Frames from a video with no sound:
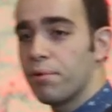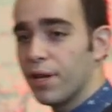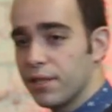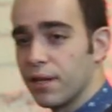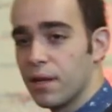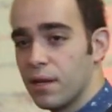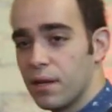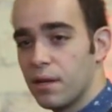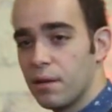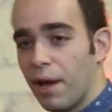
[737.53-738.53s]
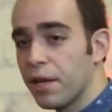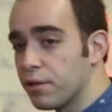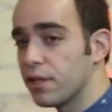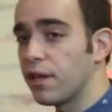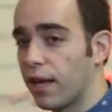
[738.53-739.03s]
present by
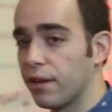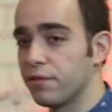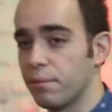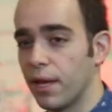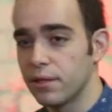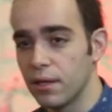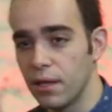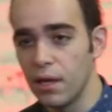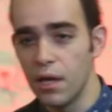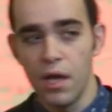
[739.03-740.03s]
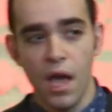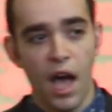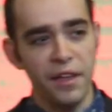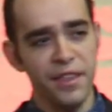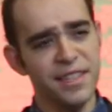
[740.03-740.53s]
using negative space.
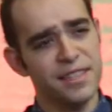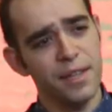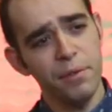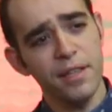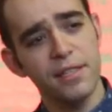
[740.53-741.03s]
I think something